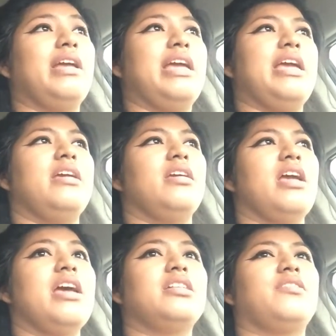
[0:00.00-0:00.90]
eat
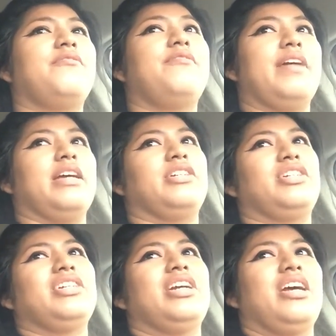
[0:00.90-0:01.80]
is
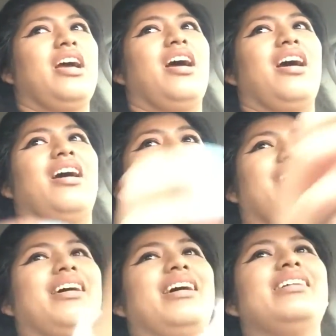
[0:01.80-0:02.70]
fish,
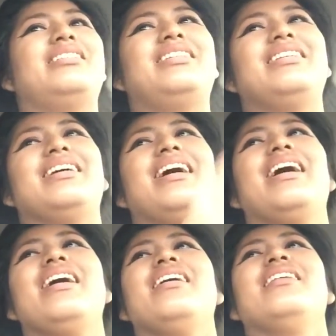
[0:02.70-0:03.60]
because
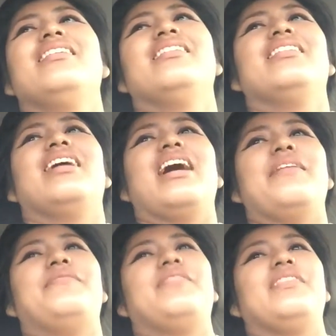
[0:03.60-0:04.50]

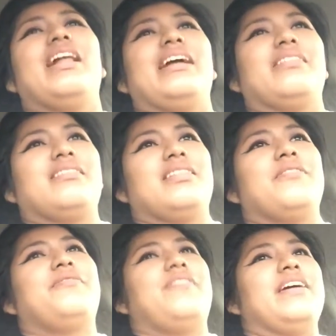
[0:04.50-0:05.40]
I feel like the
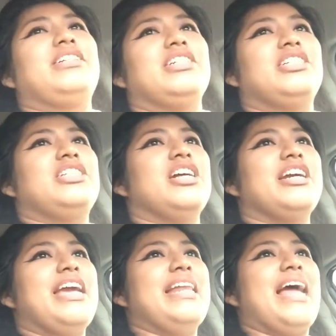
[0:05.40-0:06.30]
fish is
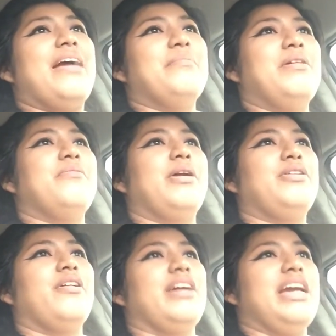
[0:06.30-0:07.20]
looking at me when
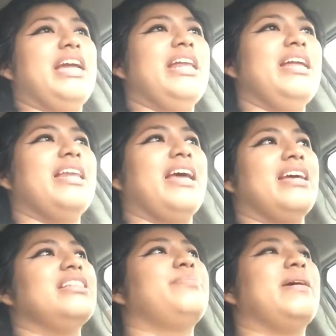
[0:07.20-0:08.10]
you're eating
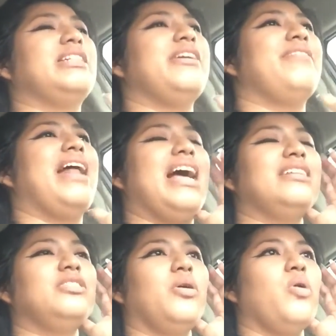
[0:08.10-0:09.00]
it, especially when it
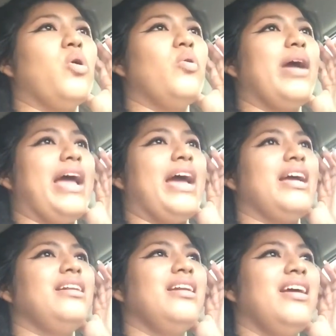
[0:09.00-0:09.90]
has the whole
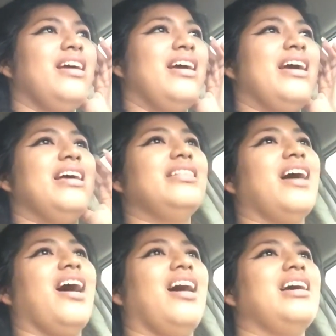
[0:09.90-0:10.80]
head and
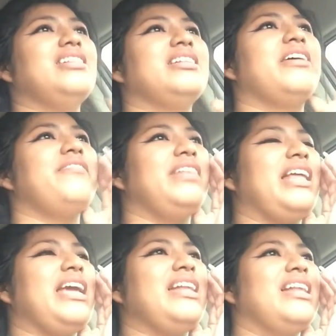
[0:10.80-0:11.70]
the eyes and
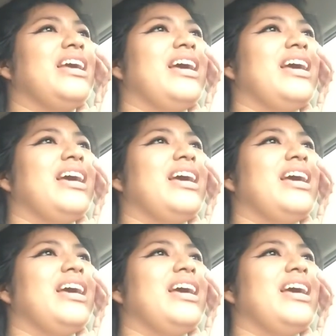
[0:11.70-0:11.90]
everything.